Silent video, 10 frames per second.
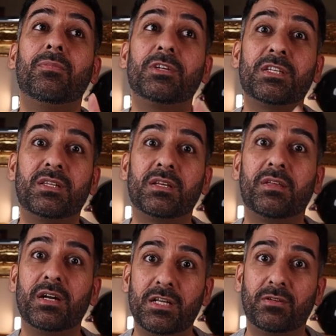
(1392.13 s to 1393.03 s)
the
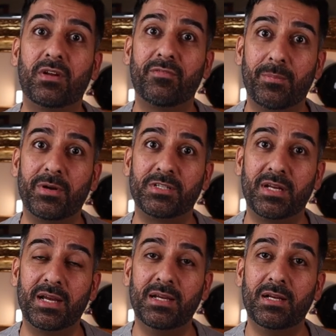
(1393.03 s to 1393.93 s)
30th of November
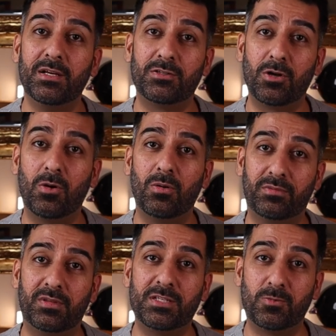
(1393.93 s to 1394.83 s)
today.
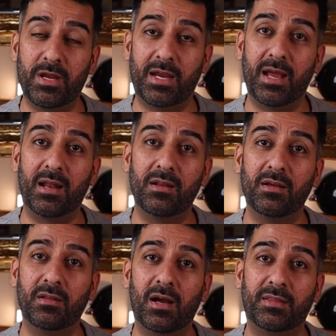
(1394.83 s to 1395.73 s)
So this
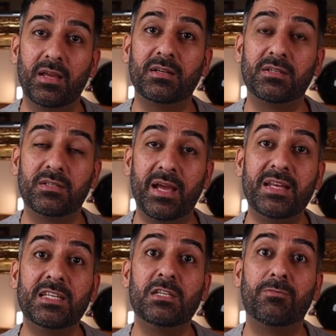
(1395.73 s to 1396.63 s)
weekend, I think
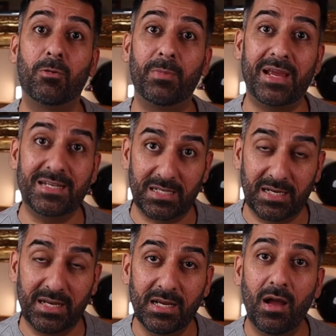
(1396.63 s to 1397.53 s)
Dane Easy from
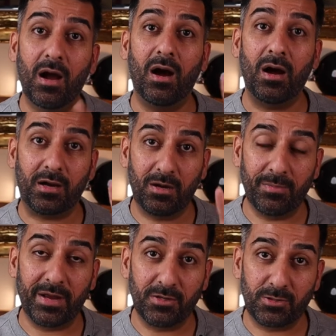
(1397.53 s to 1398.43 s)
Italy are
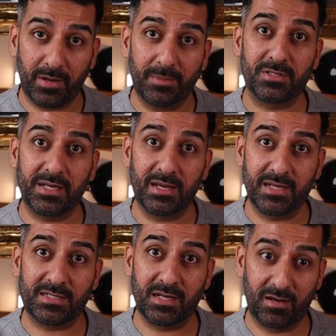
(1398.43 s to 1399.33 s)
coming to MCA
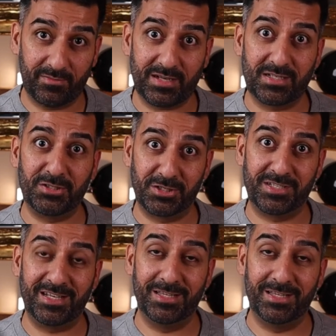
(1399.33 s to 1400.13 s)
Leicester. I've actually just